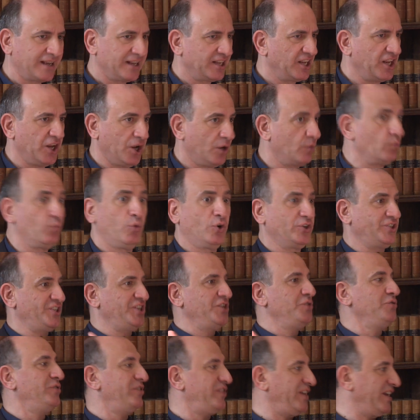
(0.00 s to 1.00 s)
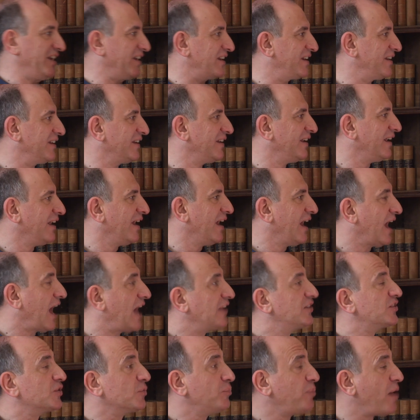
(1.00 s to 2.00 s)
You know, what do you think?
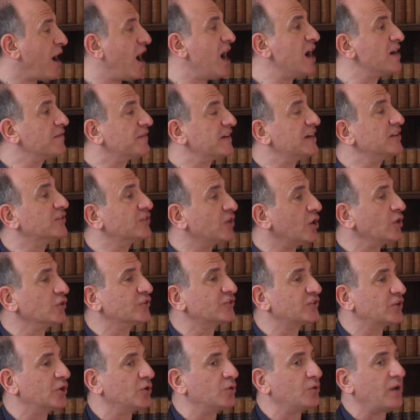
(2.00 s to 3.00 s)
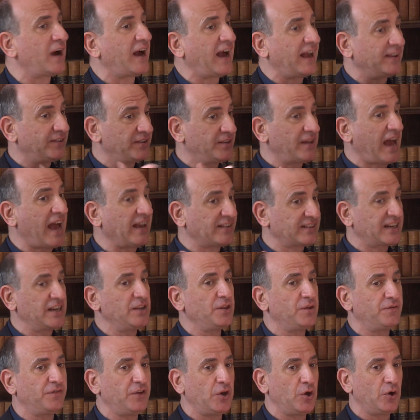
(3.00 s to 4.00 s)
And so part of it is also as
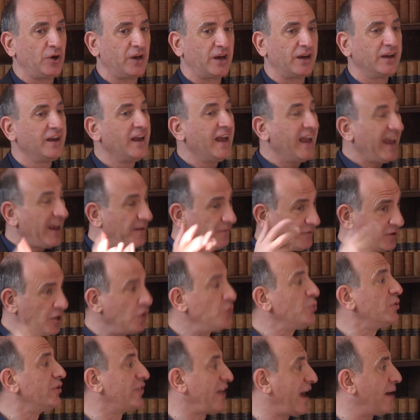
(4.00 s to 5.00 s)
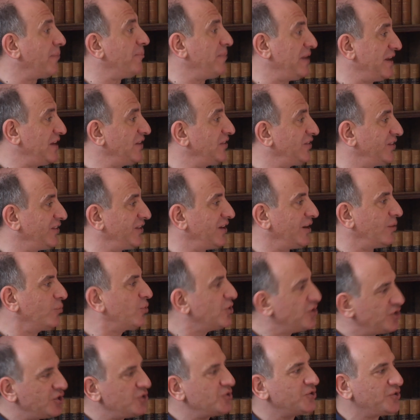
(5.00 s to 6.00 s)
asking the viewer, if you were that minister,
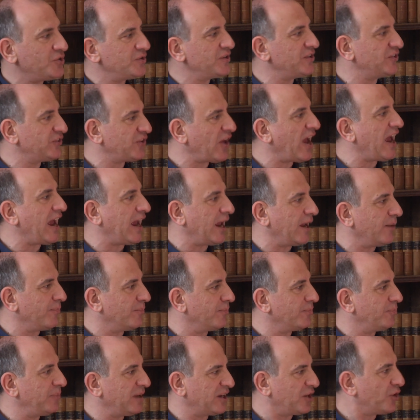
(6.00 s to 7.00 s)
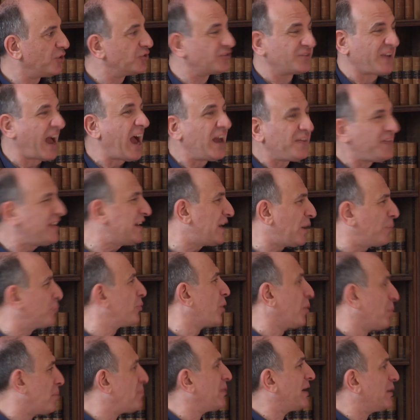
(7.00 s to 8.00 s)
would you the same? Because I think I
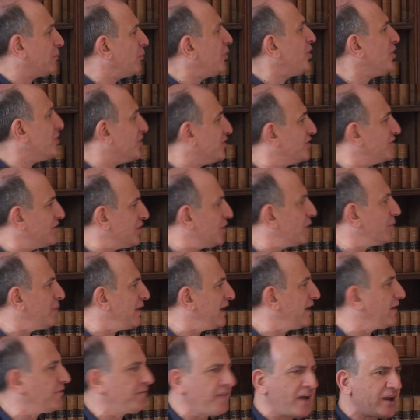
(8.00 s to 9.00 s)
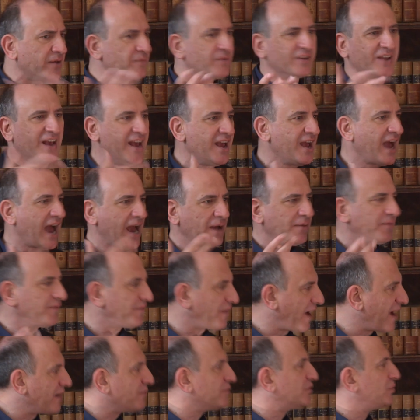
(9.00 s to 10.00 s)
probably would. Do you know what I mean? If I,
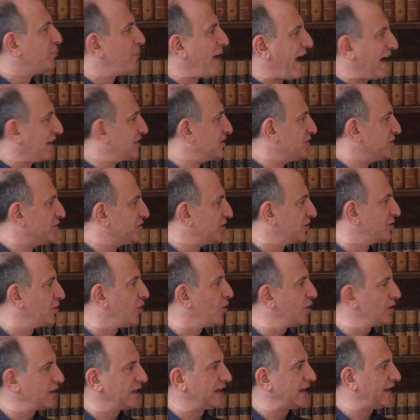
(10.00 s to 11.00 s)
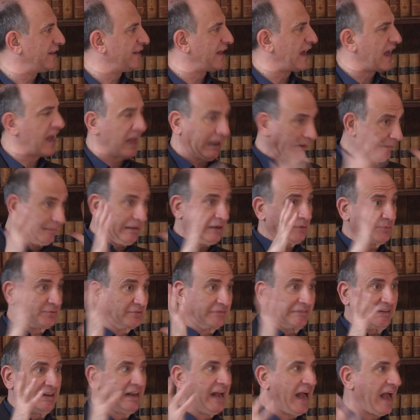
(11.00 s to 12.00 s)
if I was backed into a corner like that and I
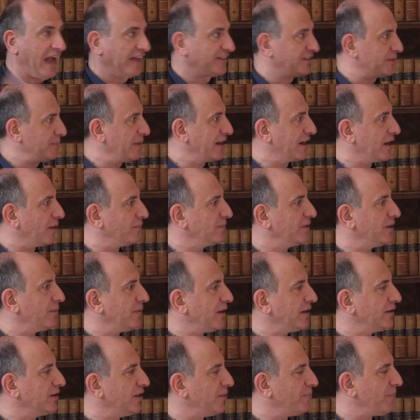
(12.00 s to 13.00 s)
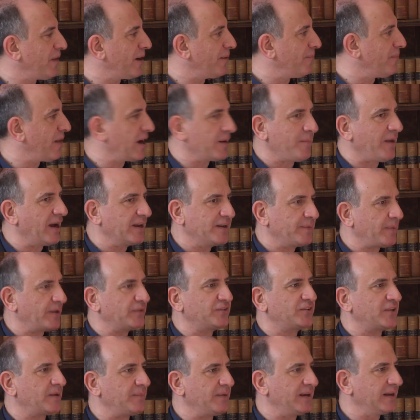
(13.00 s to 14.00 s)
was, had to make up, you know, my, my mind
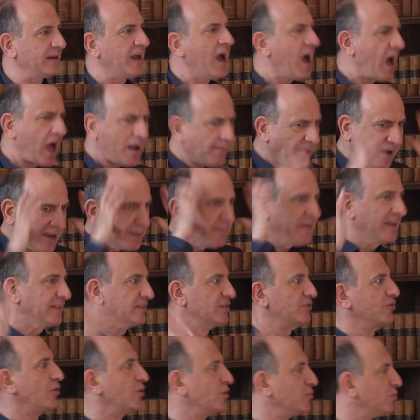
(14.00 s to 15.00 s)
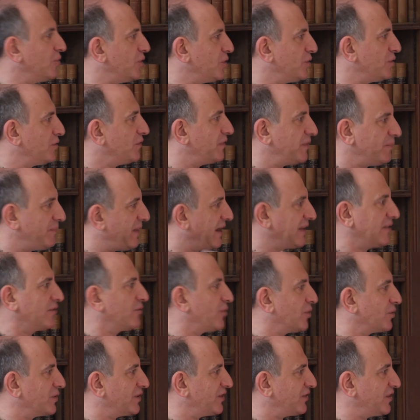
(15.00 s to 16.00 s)
about something, I might make the wrong move and make the
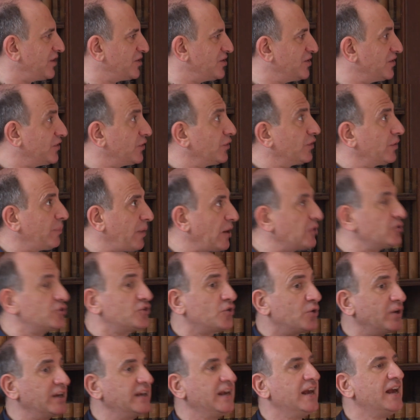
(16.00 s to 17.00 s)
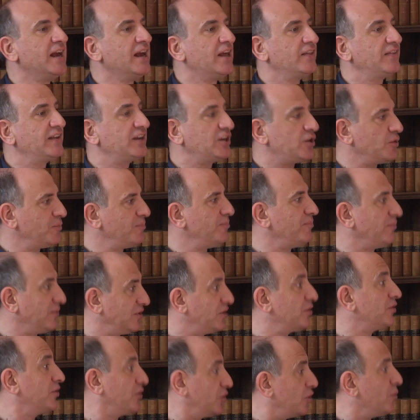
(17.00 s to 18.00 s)
wrong decision. So it's about showing the hum,
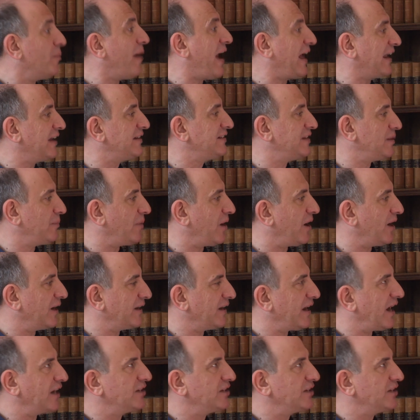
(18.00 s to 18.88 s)
humanity behind it.